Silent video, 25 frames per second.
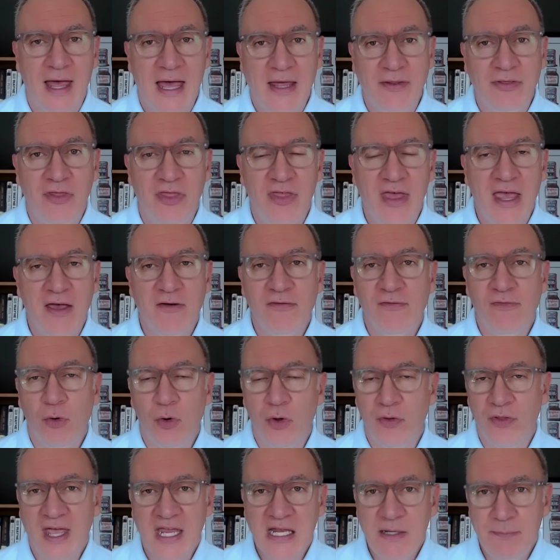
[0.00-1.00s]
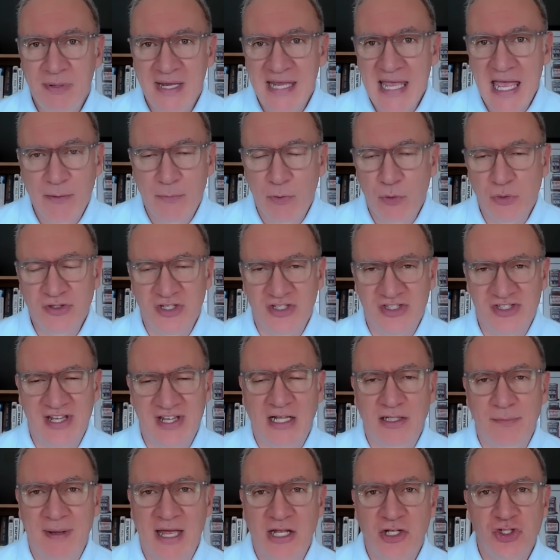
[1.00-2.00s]
and therefore they'd be able to
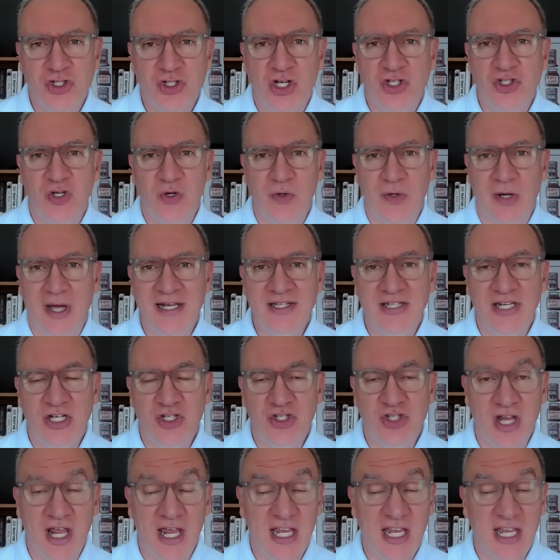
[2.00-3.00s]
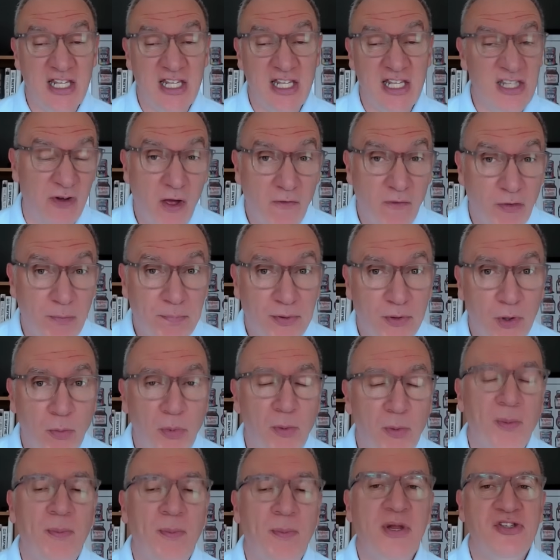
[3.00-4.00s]
sell Manchester United shares for
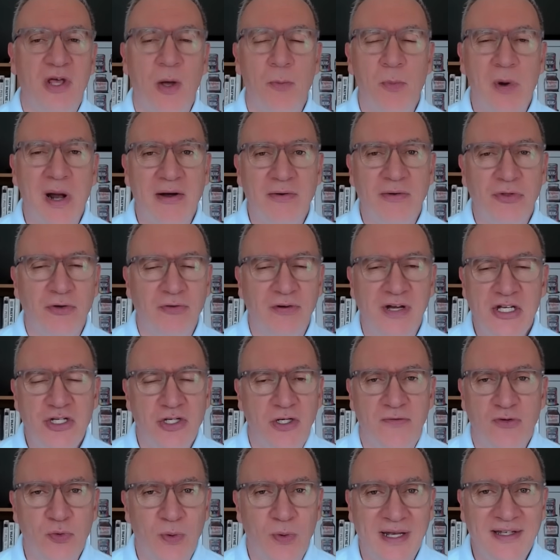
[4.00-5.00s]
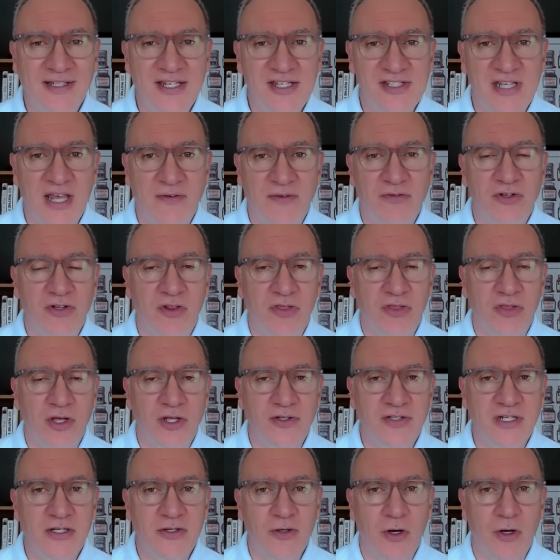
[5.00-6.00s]
probably somewhere in the region of 27 to
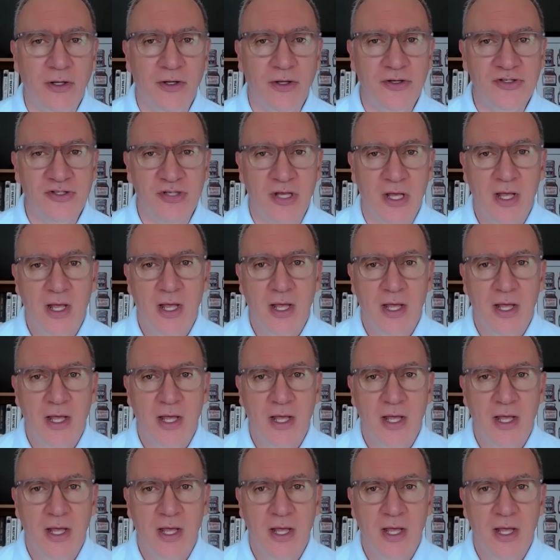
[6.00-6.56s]
30 dollars.